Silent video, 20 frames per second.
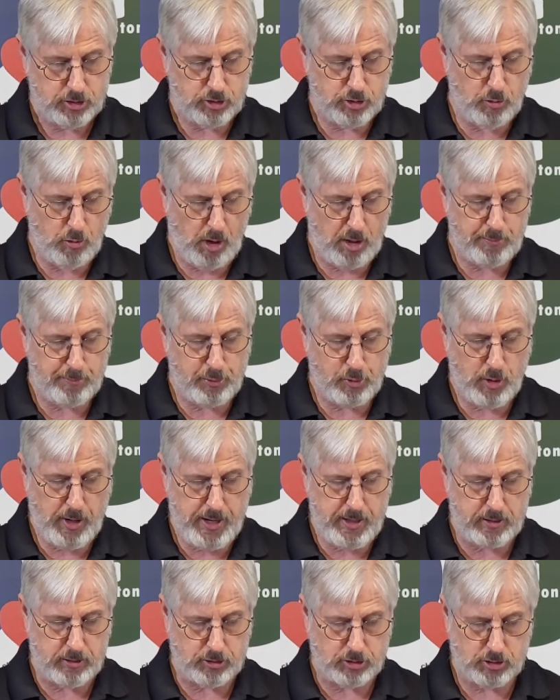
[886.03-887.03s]
to our
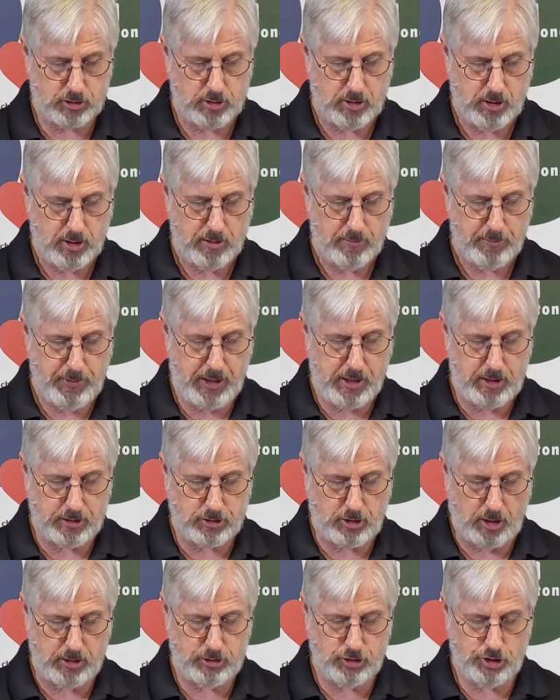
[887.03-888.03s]
prayers
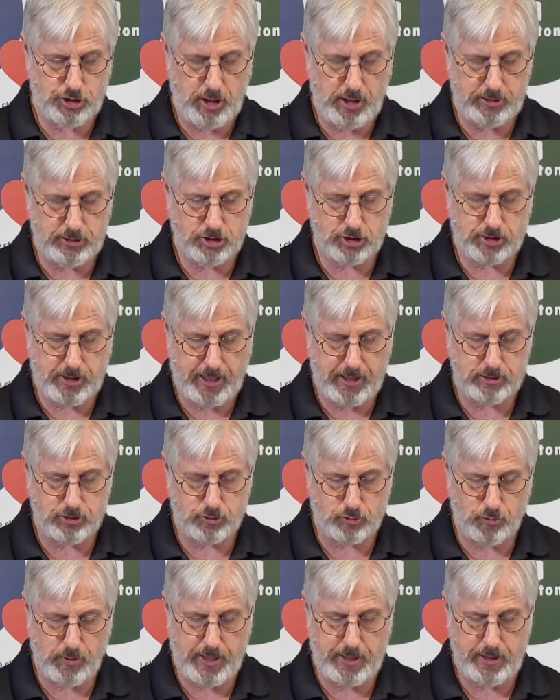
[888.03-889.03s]
because our judge
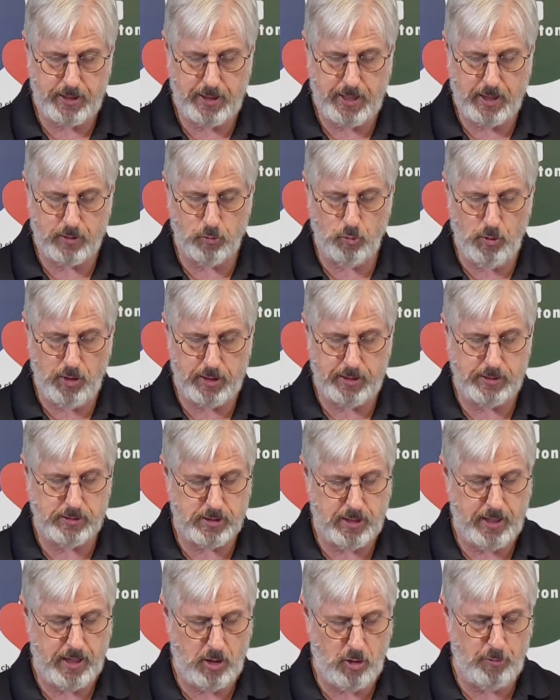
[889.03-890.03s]
stands ready and willing
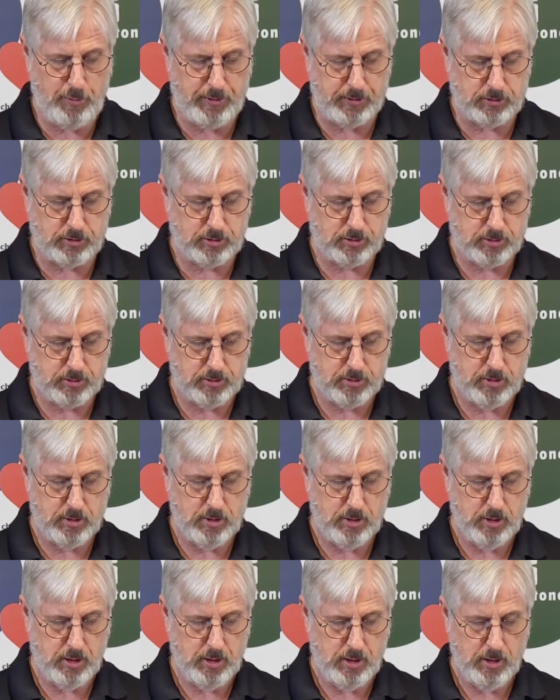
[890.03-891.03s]
to help us?
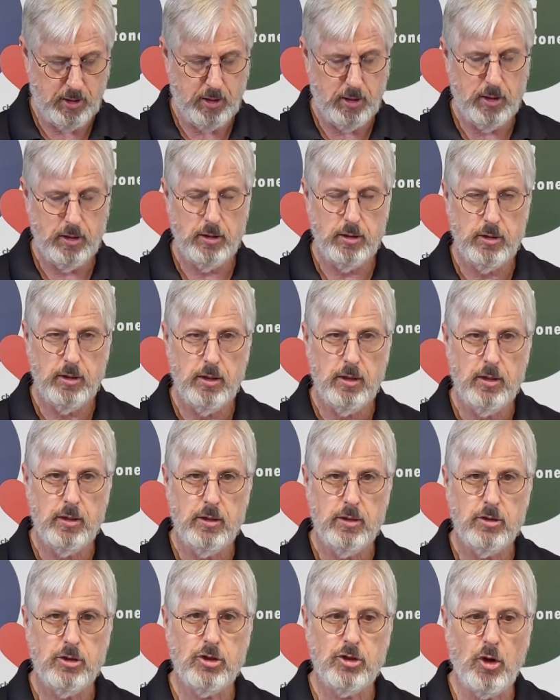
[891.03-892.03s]

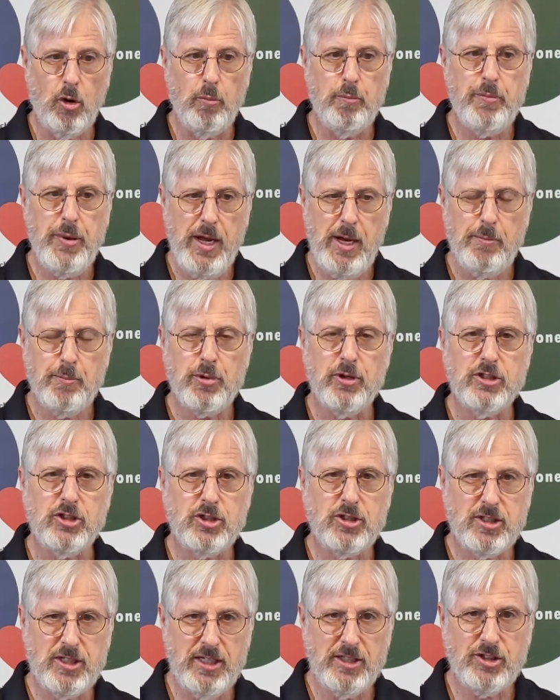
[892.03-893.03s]
So be
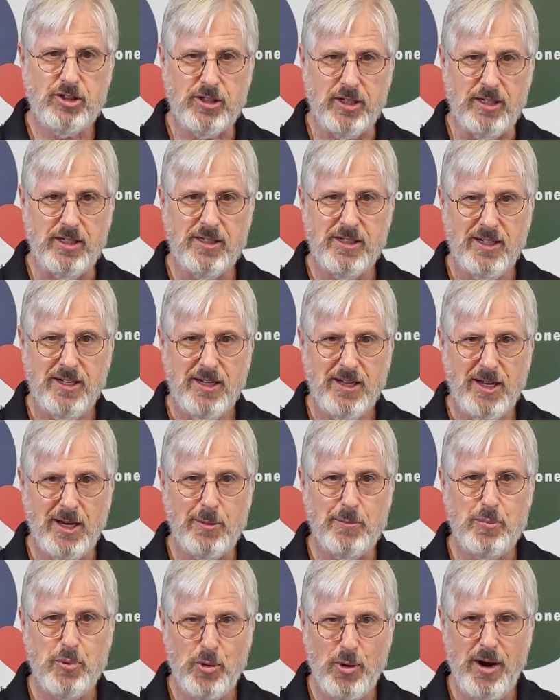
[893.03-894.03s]
persistent
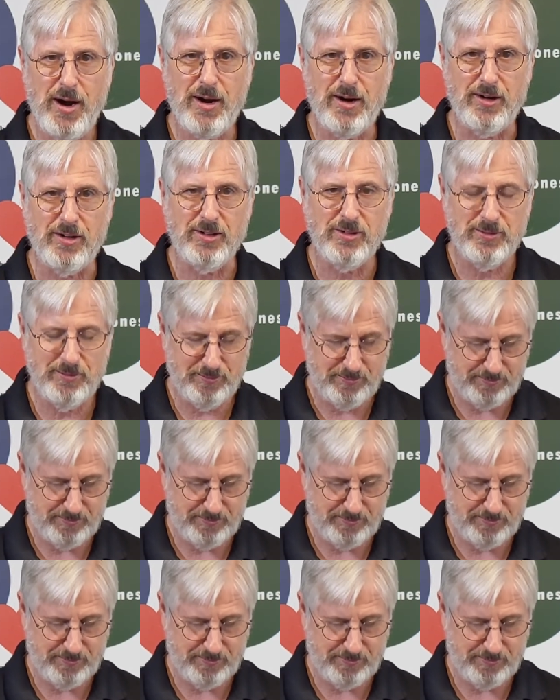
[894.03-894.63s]
in prayer.